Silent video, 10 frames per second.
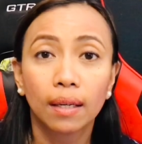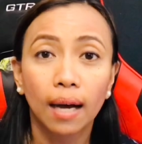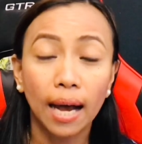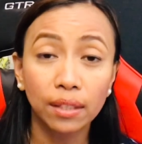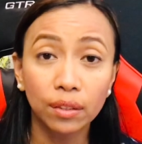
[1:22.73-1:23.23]

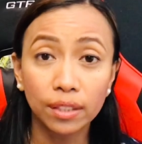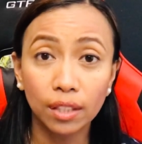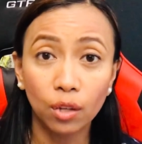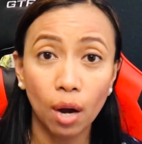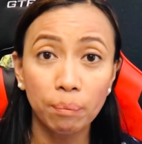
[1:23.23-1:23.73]
Under
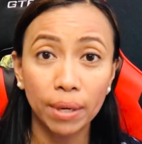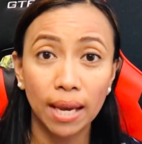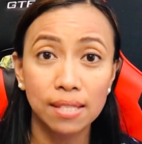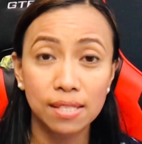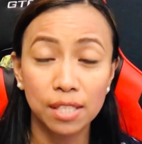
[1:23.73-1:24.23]
the
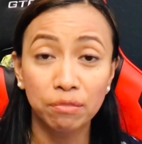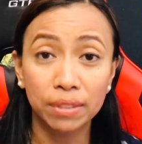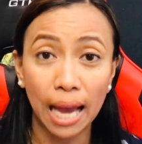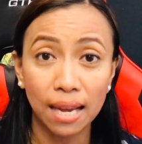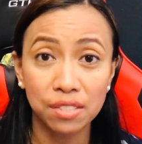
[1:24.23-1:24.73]

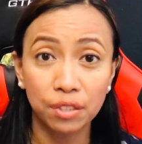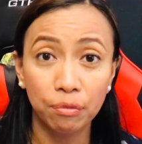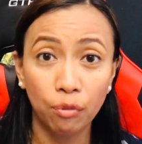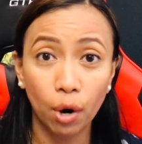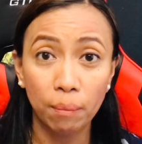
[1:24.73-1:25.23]
Comprehensive Tax
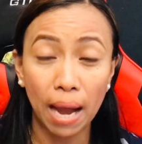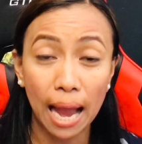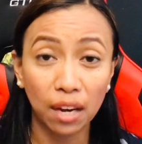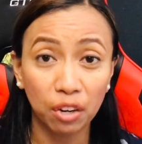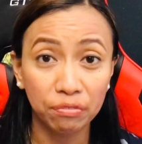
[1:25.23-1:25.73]
Reform
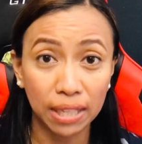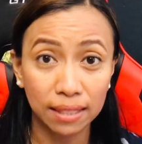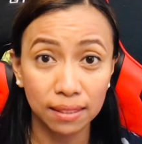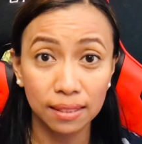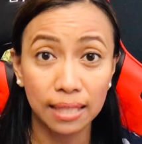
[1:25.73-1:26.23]
Act of
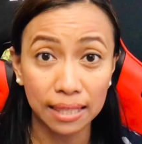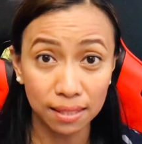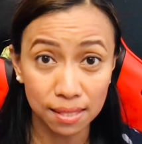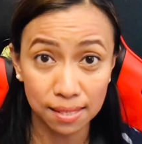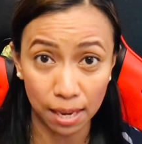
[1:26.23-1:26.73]

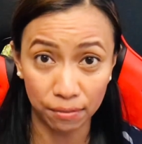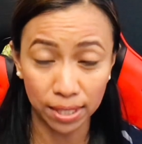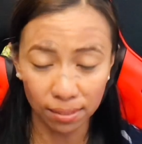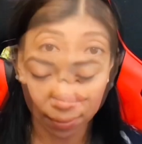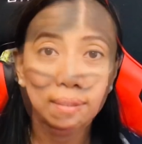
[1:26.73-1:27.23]

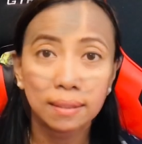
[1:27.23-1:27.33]
1997,